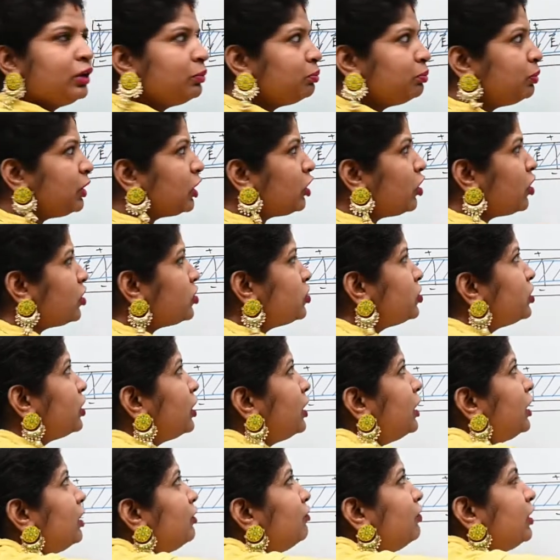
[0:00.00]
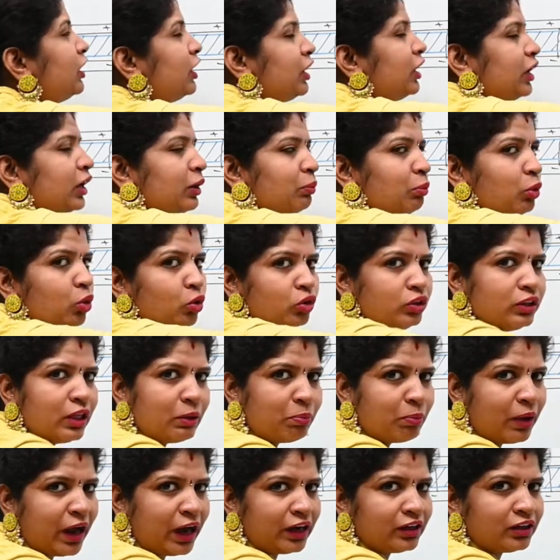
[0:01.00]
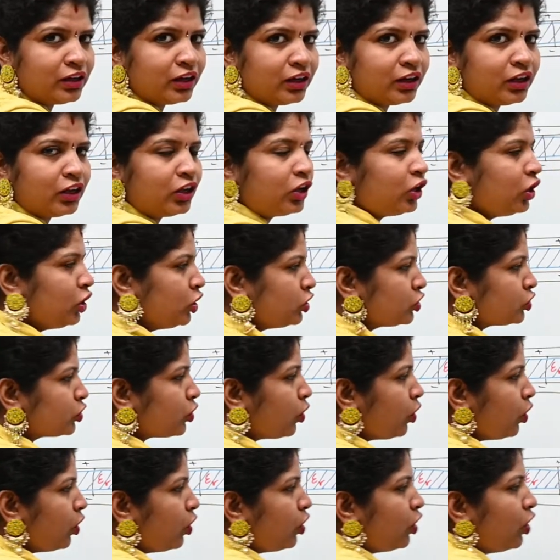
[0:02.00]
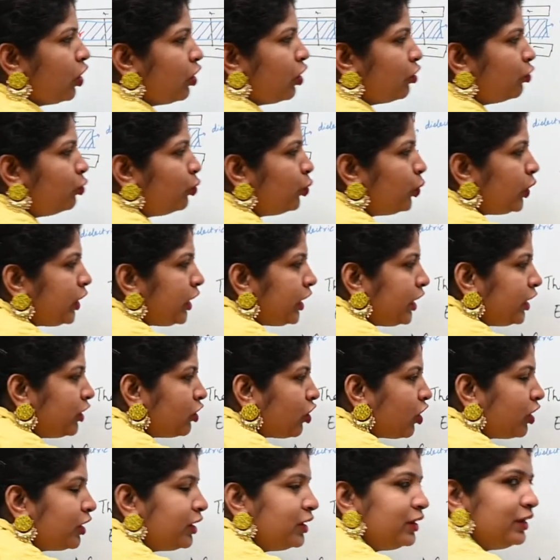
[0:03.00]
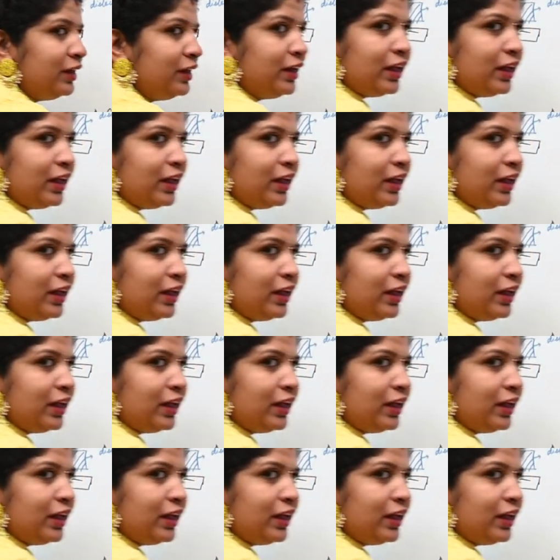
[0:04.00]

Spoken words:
Because we removed the battery, so V0